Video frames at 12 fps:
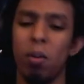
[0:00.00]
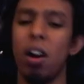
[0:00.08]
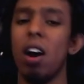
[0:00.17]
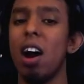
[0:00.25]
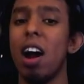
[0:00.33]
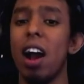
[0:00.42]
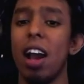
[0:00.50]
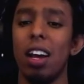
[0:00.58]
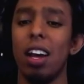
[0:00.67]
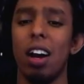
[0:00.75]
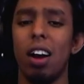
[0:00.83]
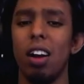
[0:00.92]

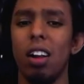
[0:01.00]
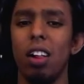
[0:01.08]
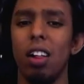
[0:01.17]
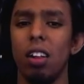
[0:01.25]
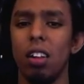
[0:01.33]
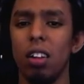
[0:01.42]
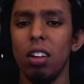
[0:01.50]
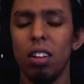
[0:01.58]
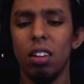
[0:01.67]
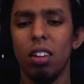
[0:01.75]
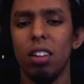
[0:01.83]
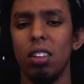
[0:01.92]
Why?
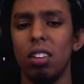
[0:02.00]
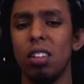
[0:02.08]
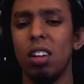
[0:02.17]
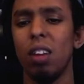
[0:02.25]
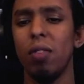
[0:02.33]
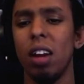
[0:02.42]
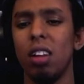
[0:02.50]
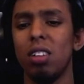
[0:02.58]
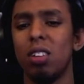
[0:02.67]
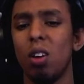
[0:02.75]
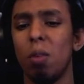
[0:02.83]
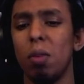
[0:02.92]
This could have ended
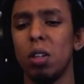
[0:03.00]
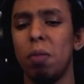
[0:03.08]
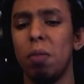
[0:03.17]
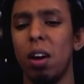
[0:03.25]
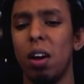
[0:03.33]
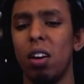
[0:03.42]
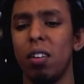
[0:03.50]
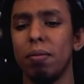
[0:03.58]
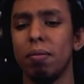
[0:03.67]
so much better.